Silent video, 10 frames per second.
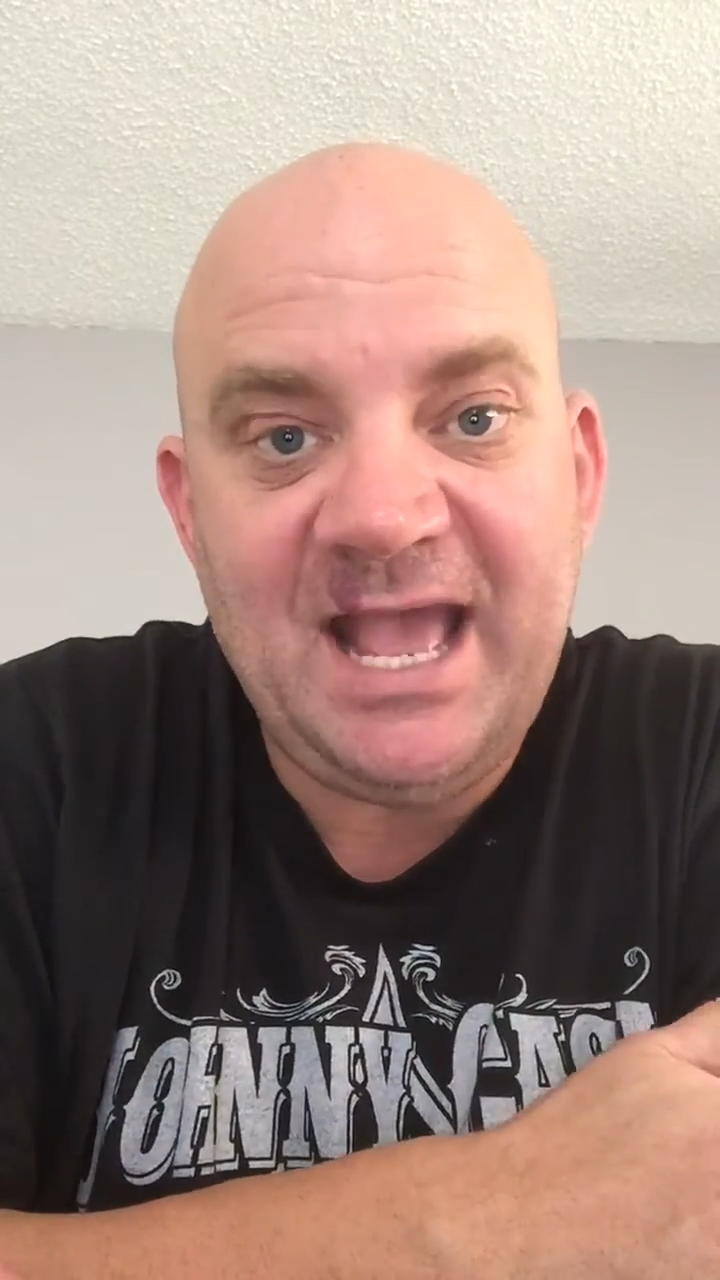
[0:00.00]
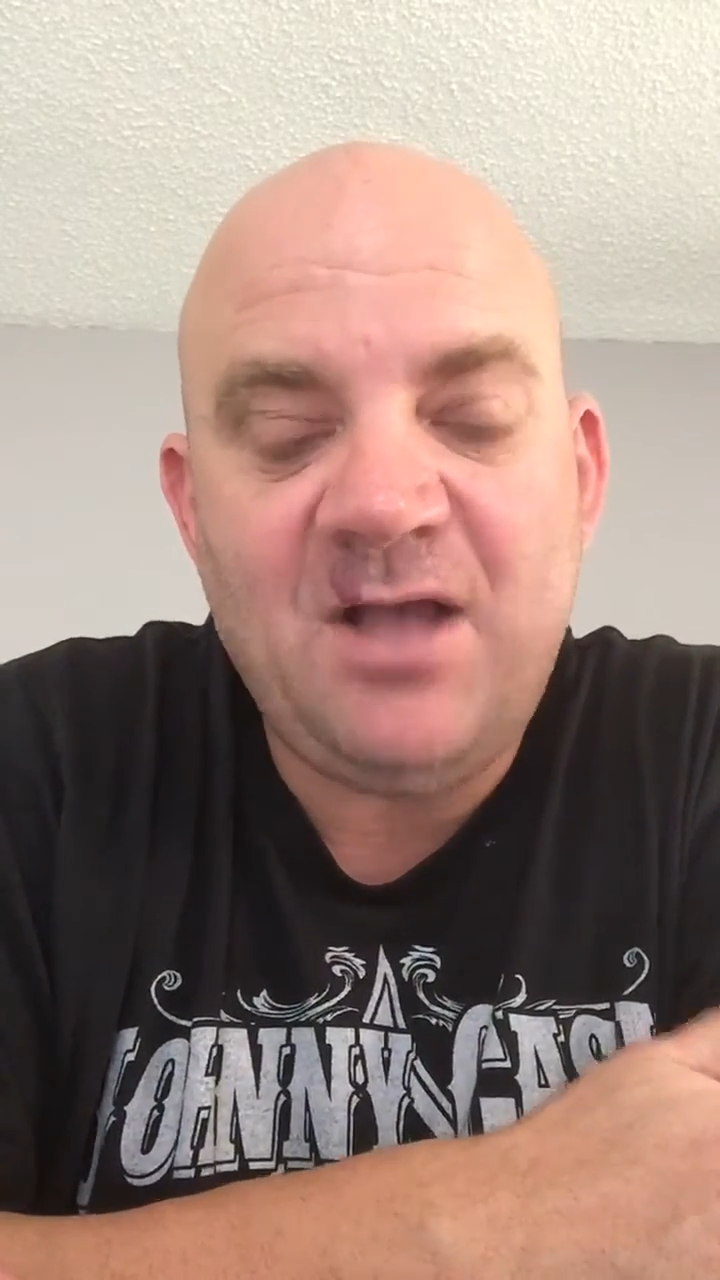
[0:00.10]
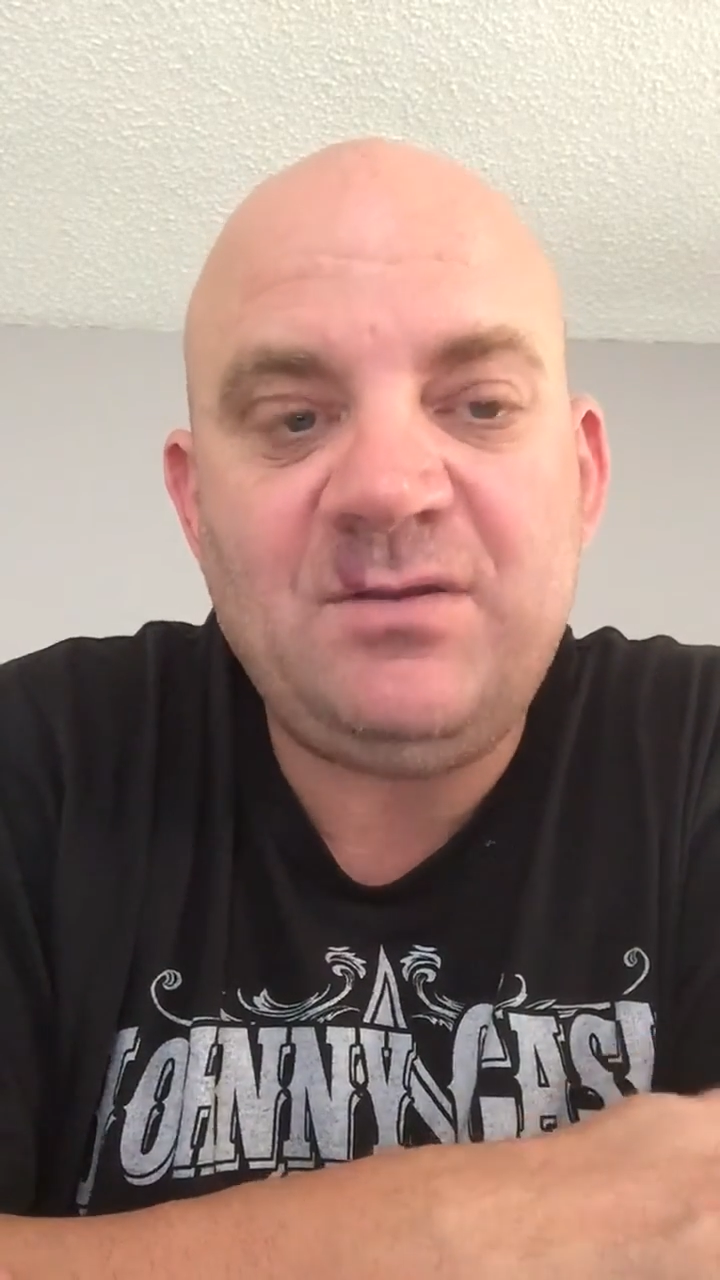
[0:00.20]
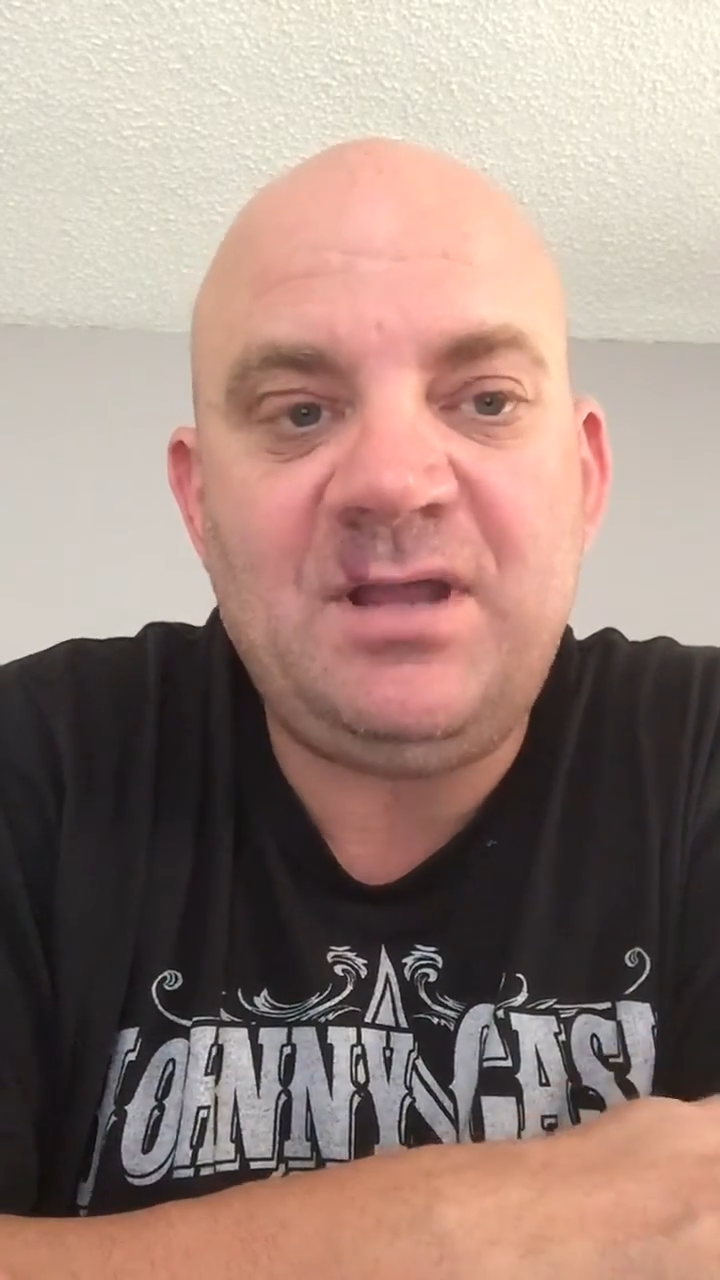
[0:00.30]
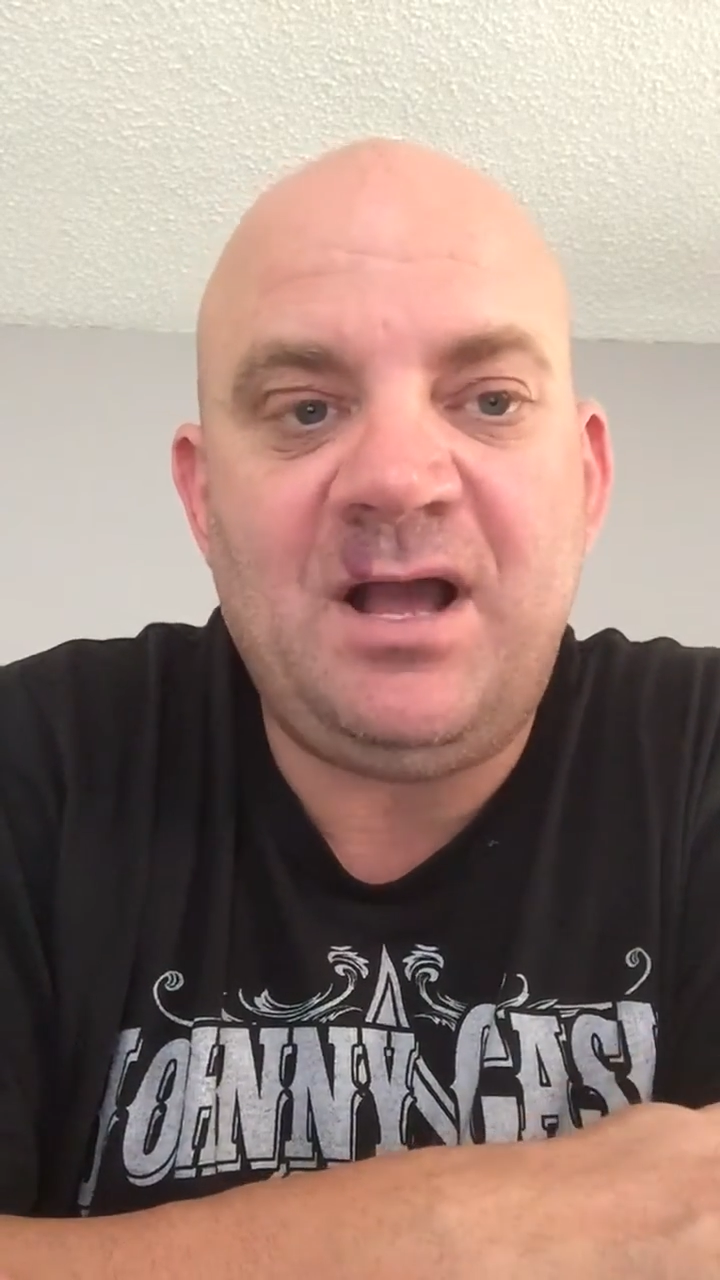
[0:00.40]

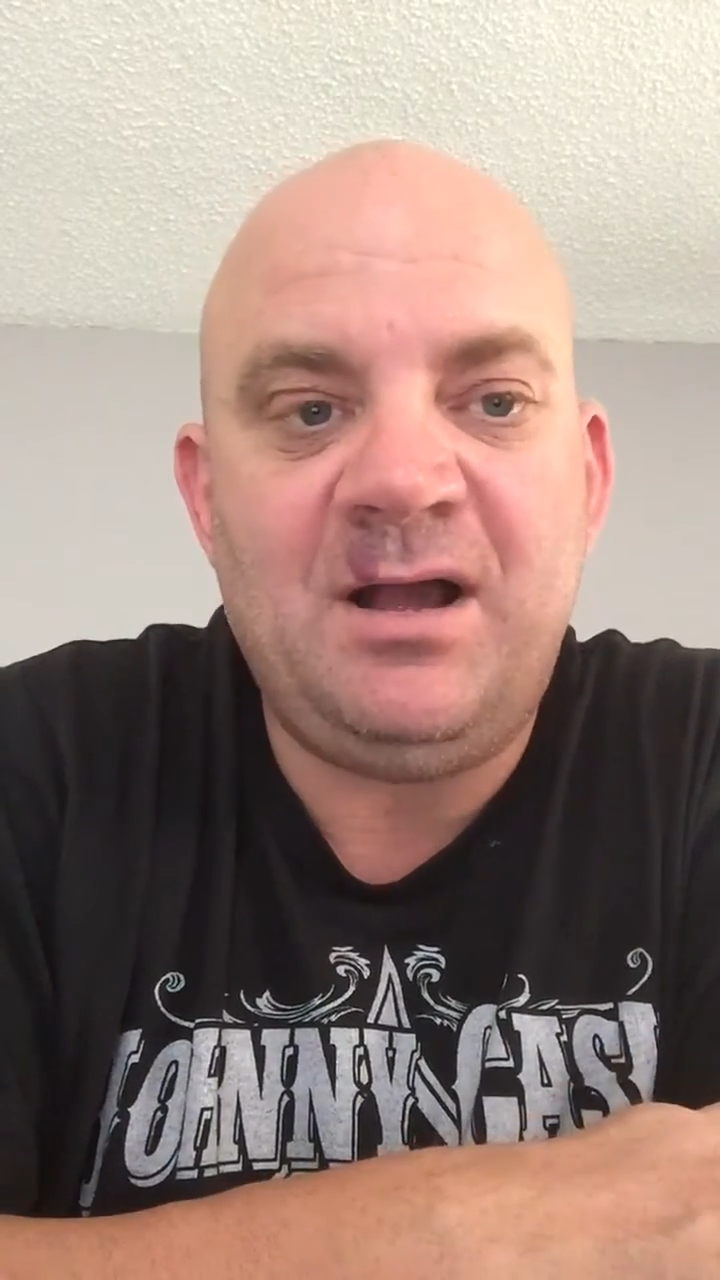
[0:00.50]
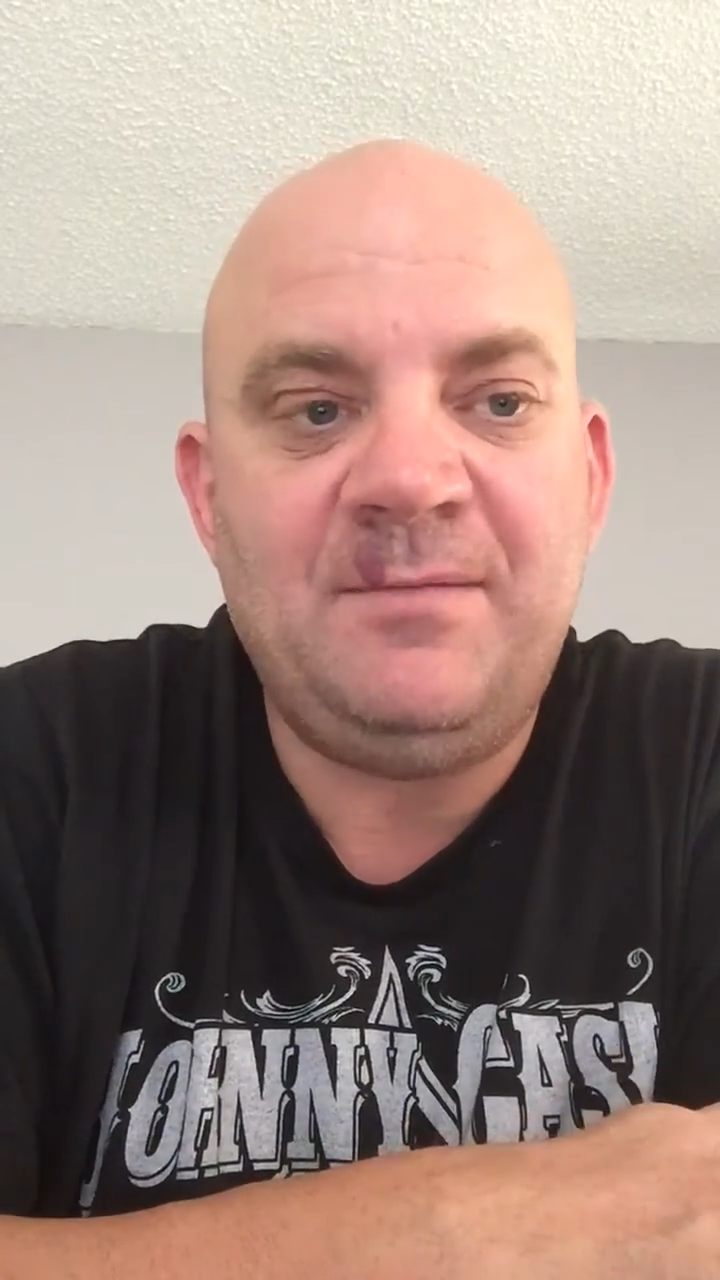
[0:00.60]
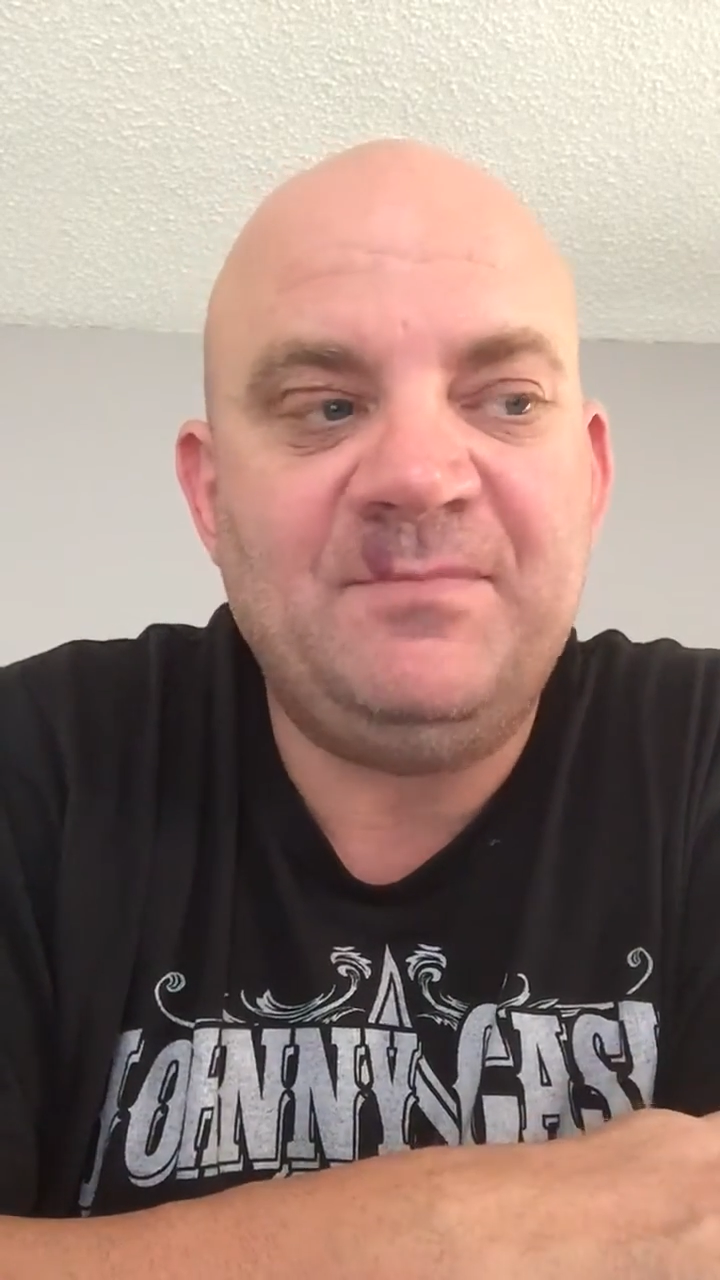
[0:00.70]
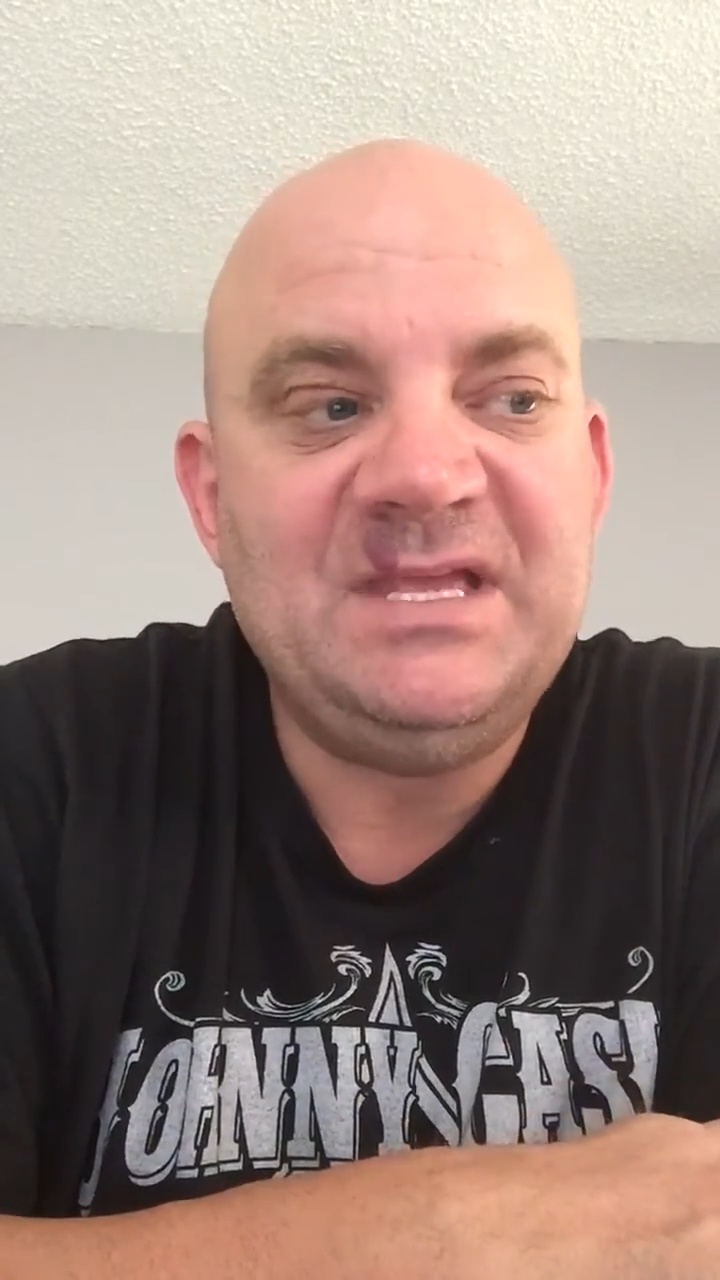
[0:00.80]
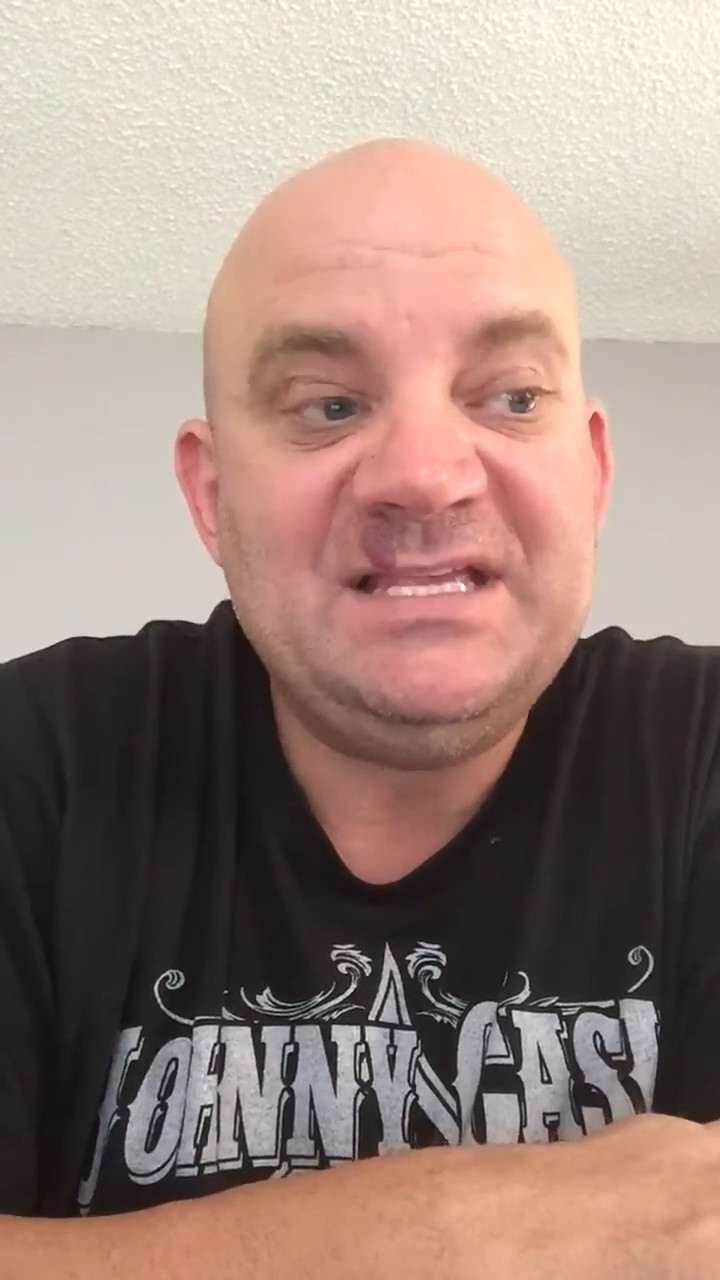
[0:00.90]
out, um,